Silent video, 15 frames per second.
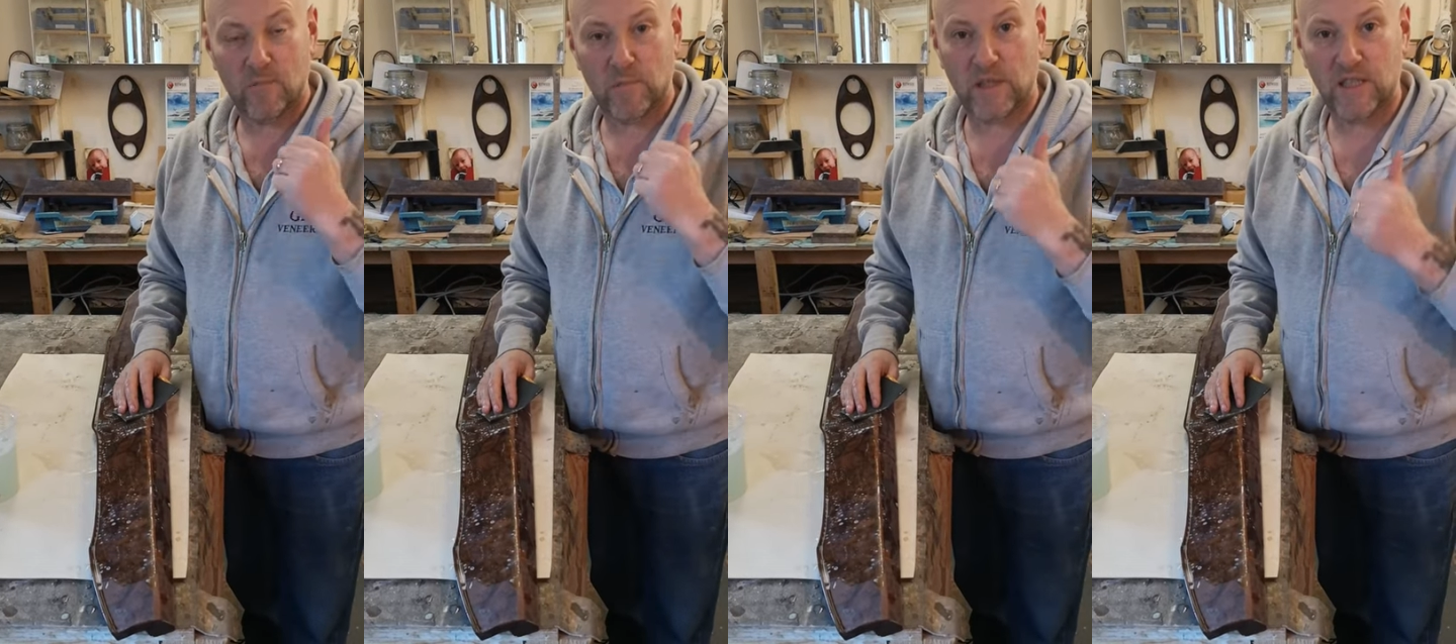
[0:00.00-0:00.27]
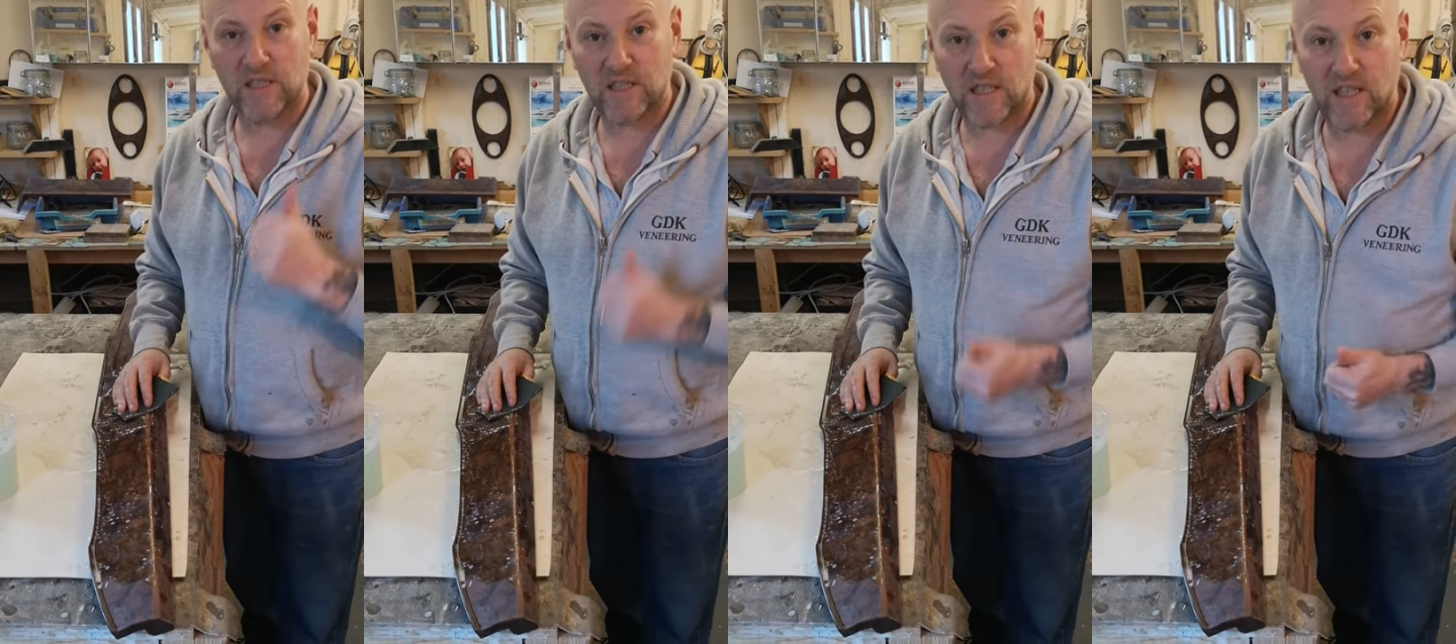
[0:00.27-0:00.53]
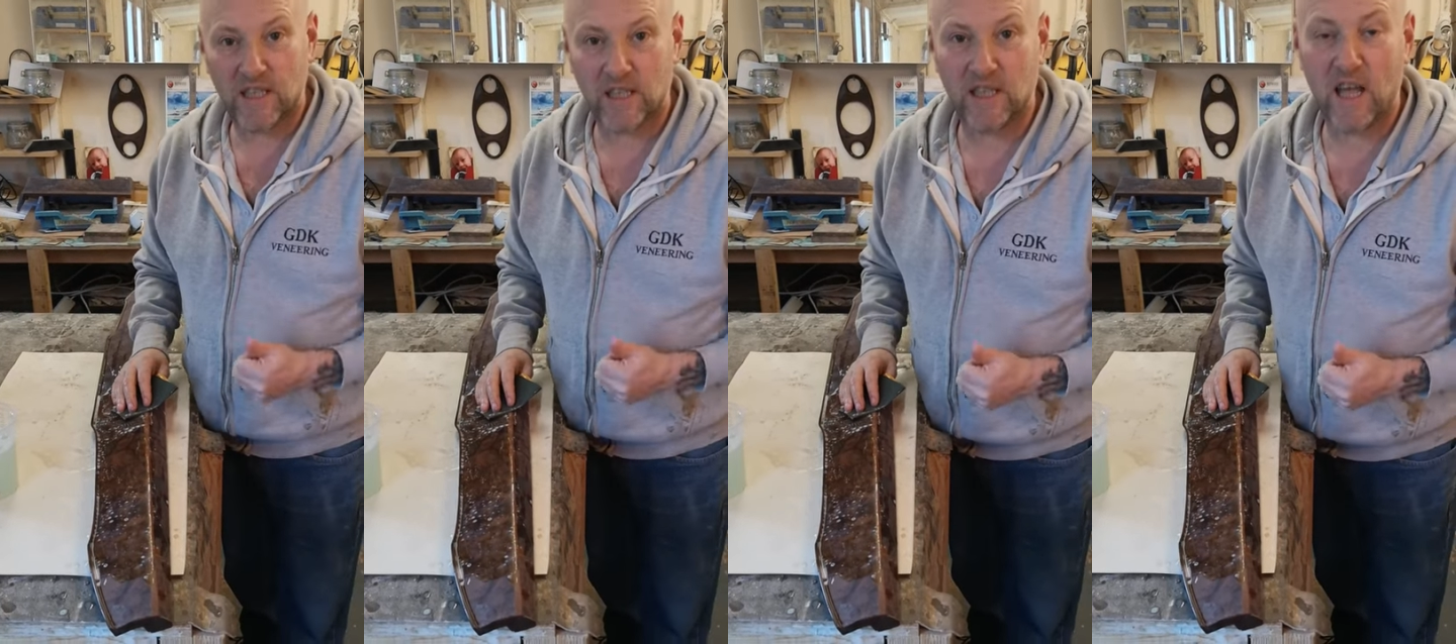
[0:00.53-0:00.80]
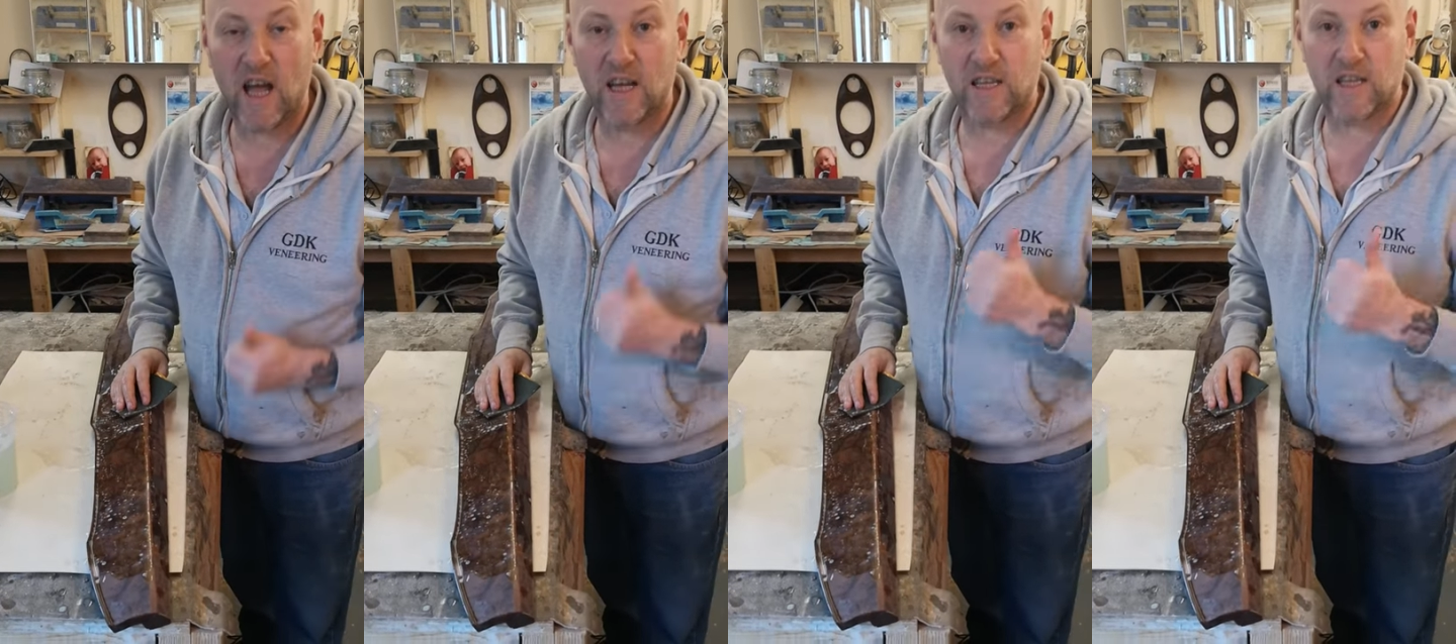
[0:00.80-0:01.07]
please click
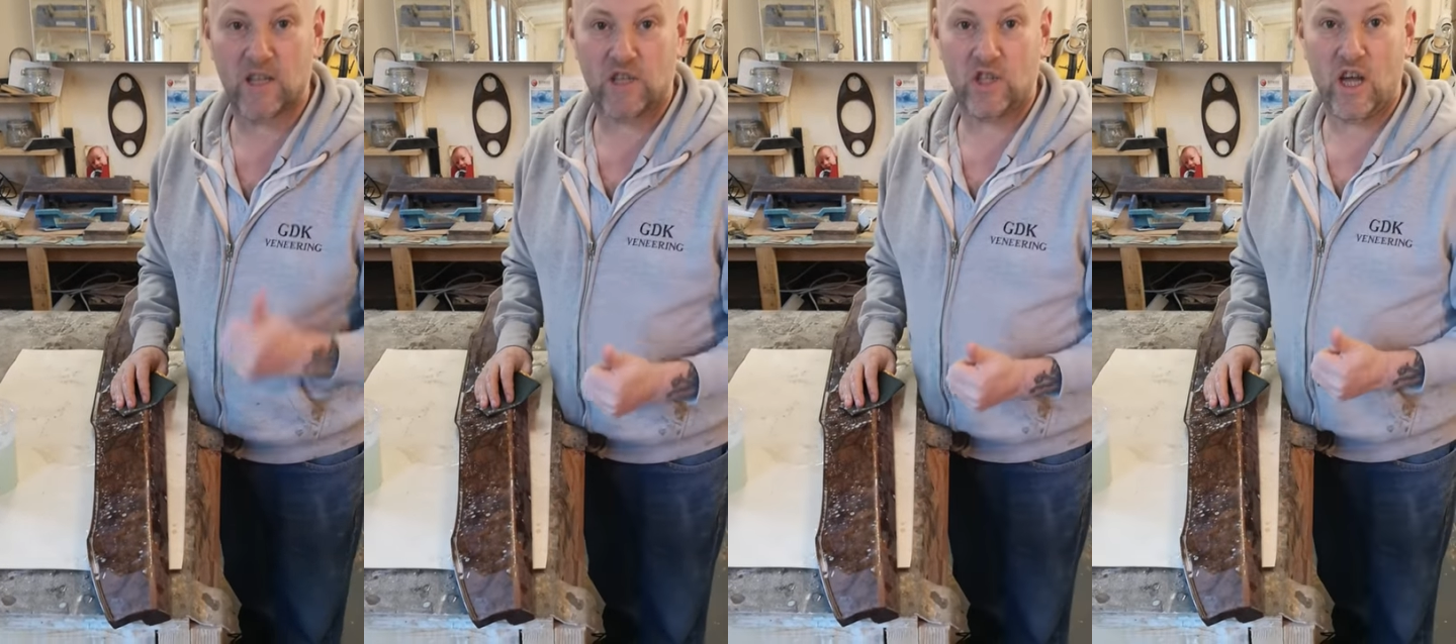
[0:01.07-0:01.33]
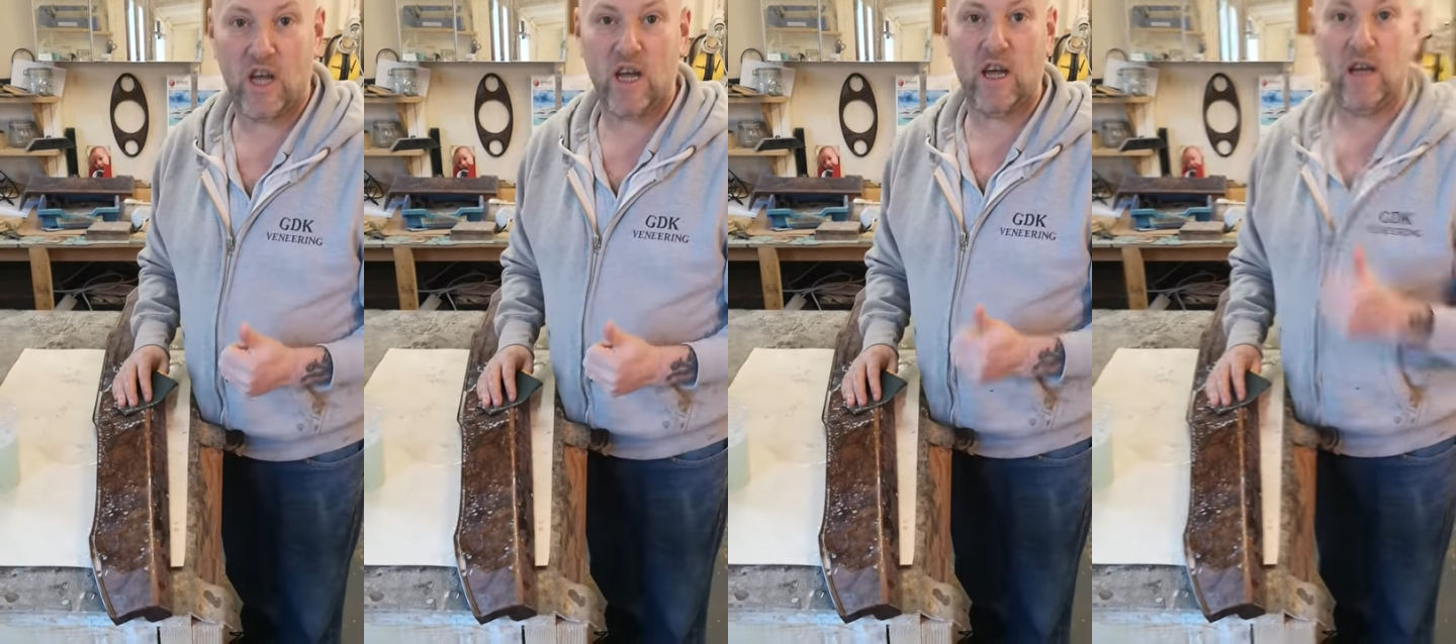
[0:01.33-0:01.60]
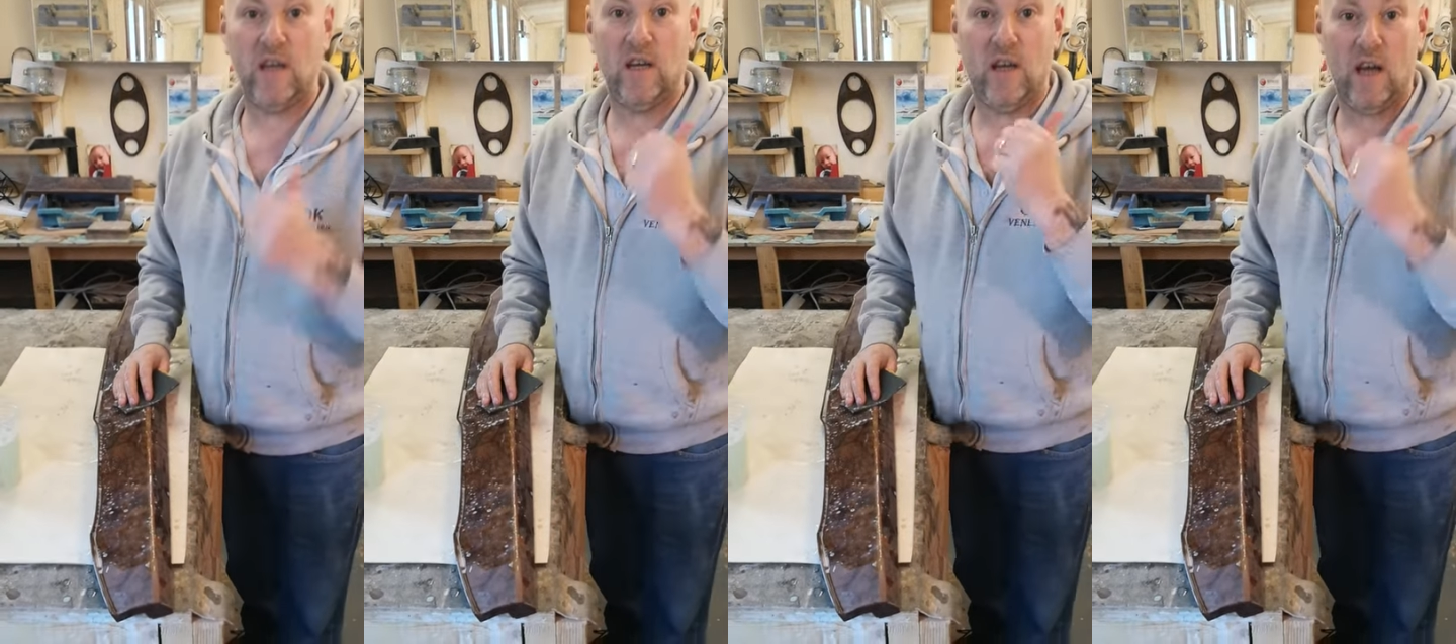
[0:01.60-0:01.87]
like share